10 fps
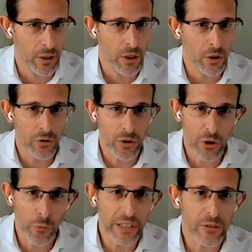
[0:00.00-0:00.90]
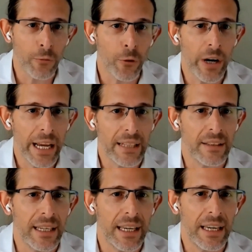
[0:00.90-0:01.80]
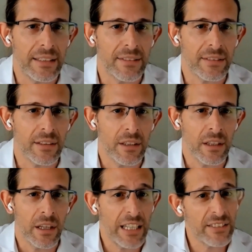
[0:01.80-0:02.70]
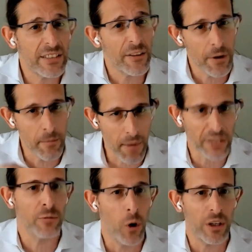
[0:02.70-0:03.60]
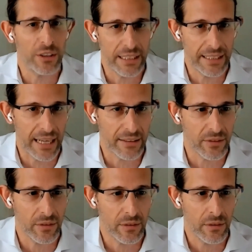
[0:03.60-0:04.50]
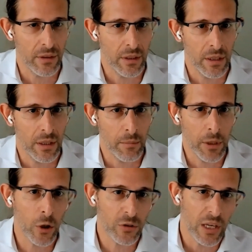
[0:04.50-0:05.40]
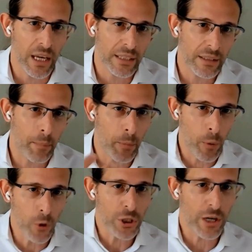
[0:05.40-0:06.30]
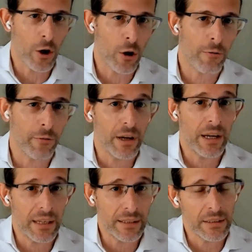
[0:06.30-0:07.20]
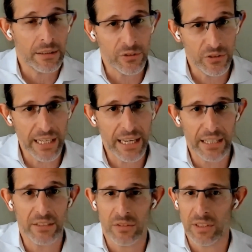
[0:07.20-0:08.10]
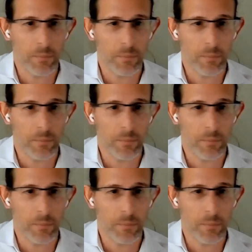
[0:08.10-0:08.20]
So the risk for healthy kids is even much smaller than that, because the proportion of sick kids,